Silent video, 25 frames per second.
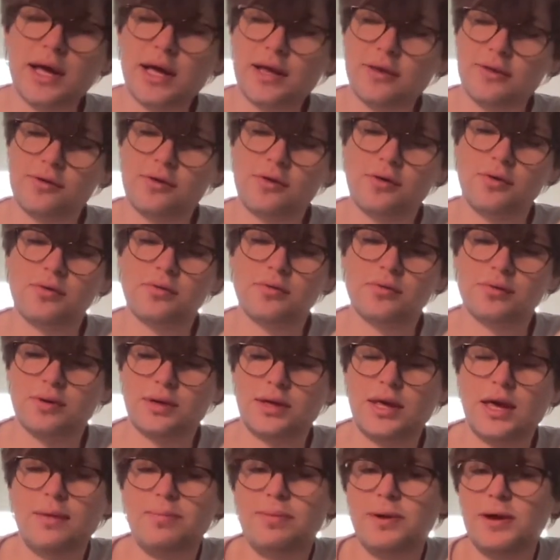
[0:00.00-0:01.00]
So
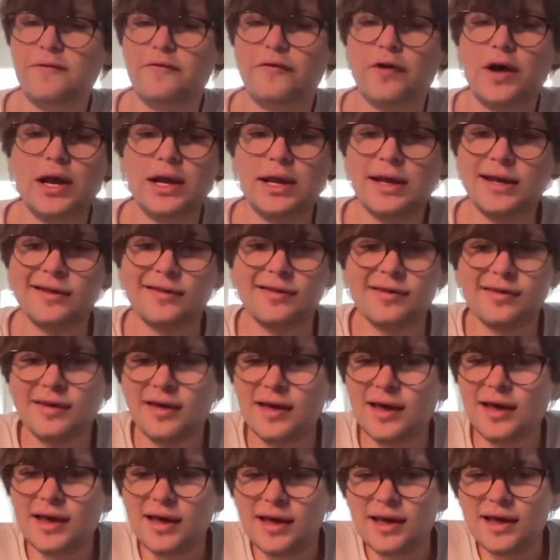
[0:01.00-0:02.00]
campaign finance,
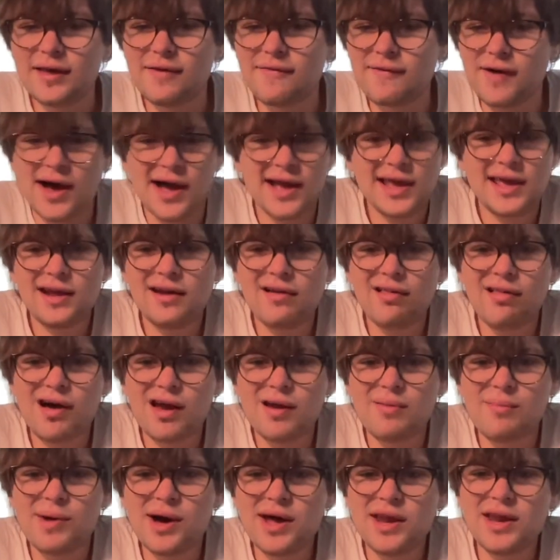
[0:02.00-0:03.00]
if I get a
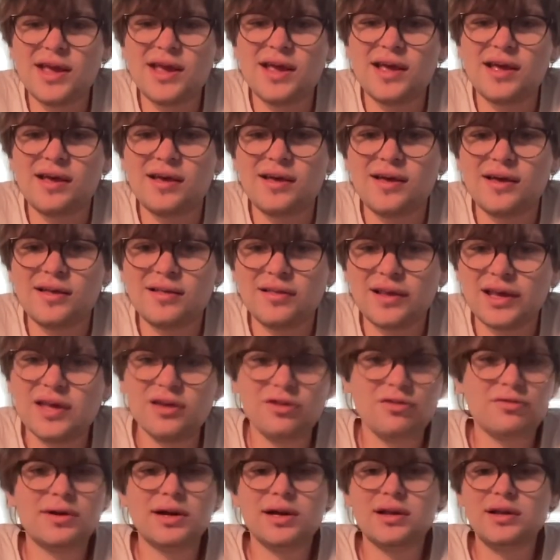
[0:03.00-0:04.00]
lot of money, like
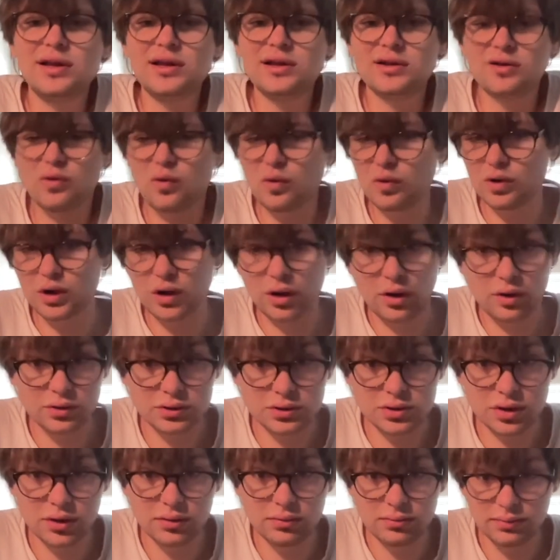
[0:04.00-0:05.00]
Hillary Clinton or Donald
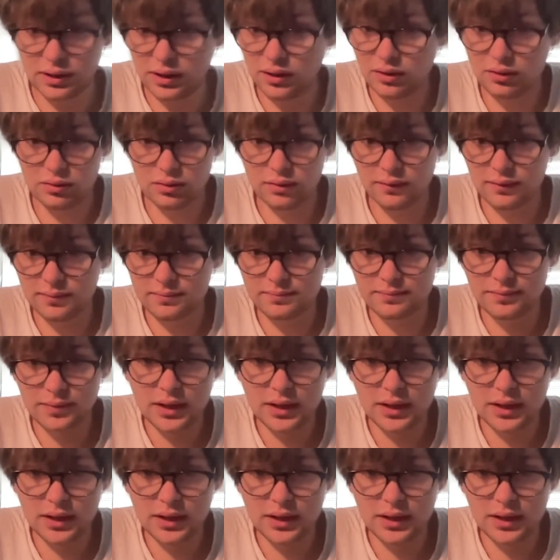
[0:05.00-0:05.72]
Trump, either of them,